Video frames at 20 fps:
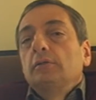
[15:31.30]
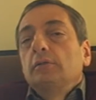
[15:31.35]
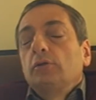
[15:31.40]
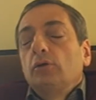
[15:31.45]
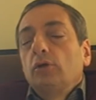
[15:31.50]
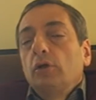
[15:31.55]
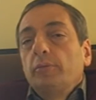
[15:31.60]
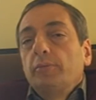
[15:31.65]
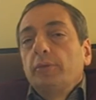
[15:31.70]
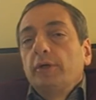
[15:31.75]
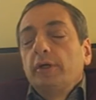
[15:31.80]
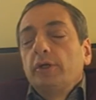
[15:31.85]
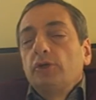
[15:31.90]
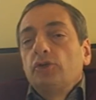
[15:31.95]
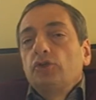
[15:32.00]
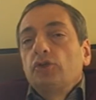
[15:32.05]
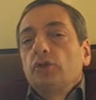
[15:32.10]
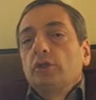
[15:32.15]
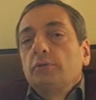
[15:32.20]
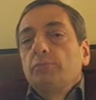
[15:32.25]

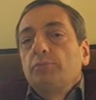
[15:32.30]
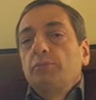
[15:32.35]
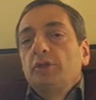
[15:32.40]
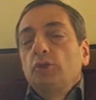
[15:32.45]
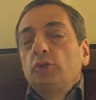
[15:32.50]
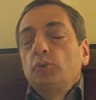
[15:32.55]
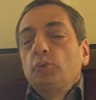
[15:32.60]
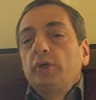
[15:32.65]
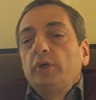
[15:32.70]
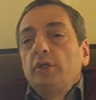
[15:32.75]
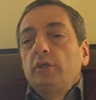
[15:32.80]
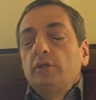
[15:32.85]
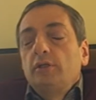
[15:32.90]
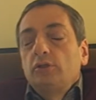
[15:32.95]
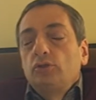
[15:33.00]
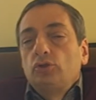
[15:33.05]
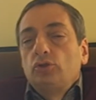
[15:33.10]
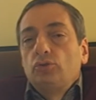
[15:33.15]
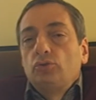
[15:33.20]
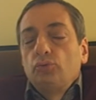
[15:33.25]
collaboration between
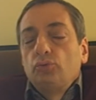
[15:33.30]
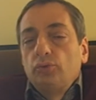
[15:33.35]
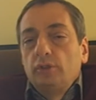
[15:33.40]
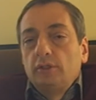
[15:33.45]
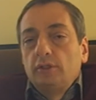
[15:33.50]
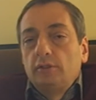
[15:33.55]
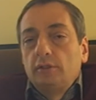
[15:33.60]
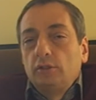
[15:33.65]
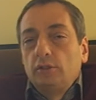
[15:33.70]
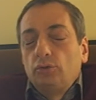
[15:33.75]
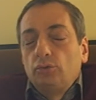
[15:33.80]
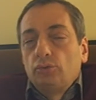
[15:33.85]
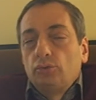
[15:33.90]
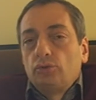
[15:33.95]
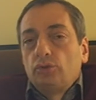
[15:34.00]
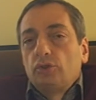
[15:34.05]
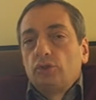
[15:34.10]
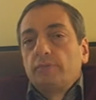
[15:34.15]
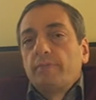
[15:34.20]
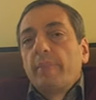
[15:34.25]
these two
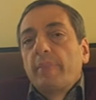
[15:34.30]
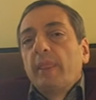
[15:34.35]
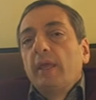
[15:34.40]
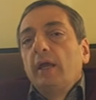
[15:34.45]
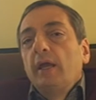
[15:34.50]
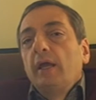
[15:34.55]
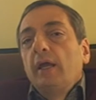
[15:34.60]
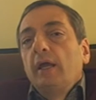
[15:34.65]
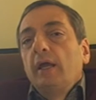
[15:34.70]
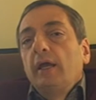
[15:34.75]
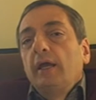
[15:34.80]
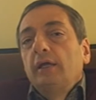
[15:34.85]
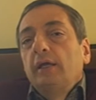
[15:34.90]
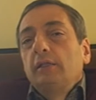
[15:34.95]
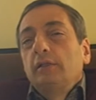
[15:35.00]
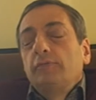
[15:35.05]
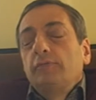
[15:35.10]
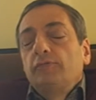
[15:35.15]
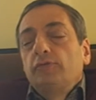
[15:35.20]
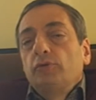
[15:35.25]
institutes.
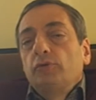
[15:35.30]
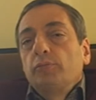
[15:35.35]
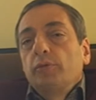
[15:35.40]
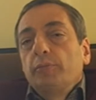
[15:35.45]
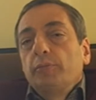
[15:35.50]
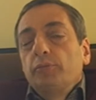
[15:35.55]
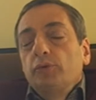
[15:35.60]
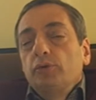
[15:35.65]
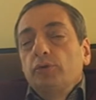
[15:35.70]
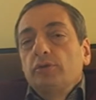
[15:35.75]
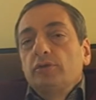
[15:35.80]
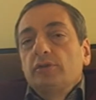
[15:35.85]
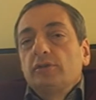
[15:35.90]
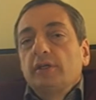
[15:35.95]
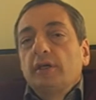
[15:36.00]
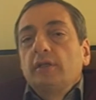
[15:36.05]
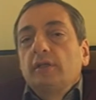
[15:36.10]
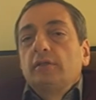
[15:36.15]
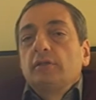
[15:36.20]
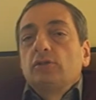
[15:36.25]
And from computer
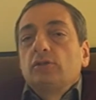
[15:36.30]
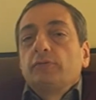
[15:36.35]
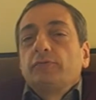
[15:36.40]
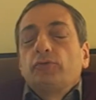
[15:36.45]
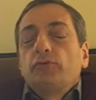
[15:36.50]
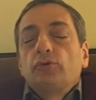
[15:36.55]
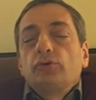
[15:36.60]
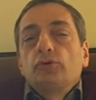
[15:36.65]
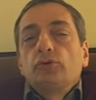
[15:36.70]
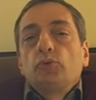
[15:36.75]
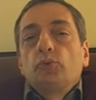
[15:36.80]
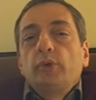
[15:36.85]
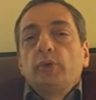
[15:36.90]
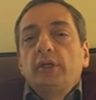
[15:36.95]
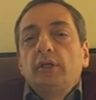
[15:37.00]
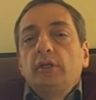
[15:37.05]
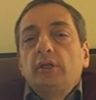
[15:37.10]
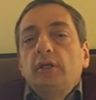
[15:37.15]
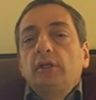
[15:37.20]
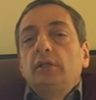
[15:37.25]
scientists, of course, we
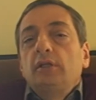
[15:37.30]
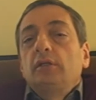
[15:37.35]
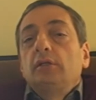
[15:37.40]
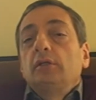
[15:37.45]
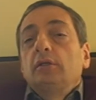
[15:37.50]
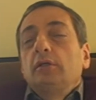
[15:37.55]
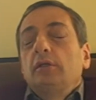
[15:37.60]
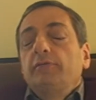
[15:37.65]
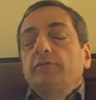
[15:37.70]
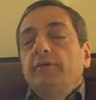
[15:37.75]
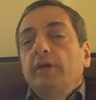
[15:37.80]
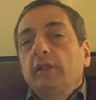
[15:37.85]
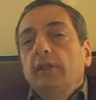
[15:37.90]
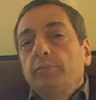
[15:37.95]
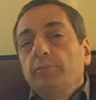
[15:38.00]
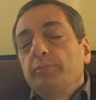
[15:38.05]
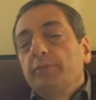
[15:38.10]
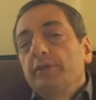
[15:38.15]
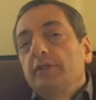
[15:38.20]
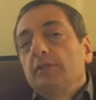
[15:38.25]
need
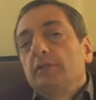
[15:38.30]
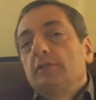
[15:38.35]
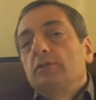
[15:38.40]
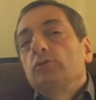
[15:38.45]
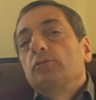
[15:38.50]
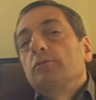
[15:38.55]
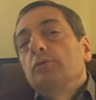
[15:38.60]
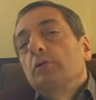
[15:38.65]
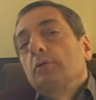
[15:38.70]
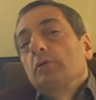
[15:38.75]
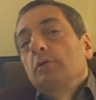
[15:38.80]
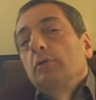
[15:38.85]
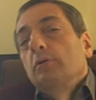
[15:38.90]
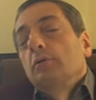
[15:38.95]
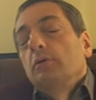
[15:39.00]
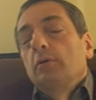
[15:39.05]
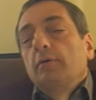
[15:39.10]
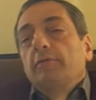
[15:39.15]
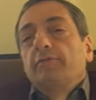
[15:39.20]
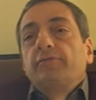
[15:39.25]
developments
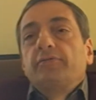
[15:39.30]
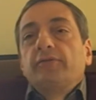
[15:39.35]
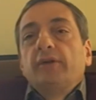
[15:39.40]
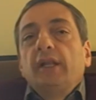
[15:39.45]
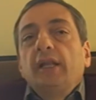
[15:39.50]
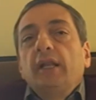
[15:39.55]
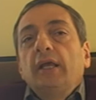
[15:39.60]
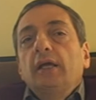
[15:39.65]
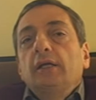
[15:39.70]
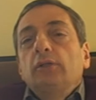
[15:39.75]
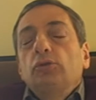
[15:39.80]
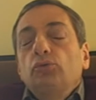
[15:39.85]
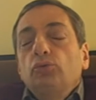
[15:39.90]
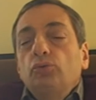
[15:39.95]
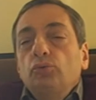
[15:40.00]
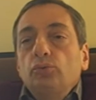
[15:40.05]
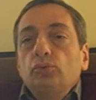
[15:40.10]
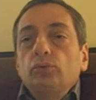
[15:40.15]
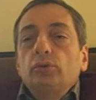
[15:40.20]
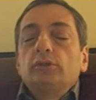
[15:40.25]
of
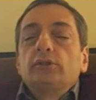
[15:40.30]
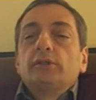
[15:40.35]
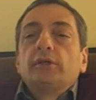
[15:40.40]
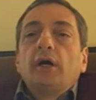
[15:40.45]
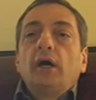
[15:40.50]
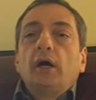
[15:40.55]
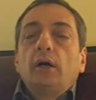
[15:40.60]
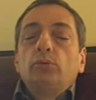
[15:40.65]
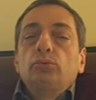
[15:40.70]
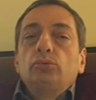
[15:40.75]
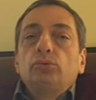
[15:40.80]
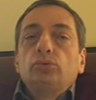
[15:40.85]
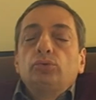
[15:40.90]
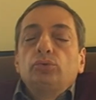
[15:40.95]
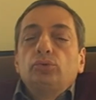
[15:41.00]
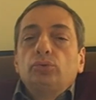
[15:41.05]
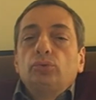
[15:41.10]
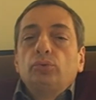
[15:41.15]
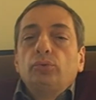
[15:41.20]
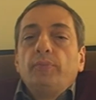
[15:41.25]
tools how
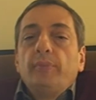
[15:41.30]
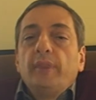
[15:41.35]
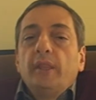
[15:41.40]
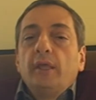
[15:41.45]
to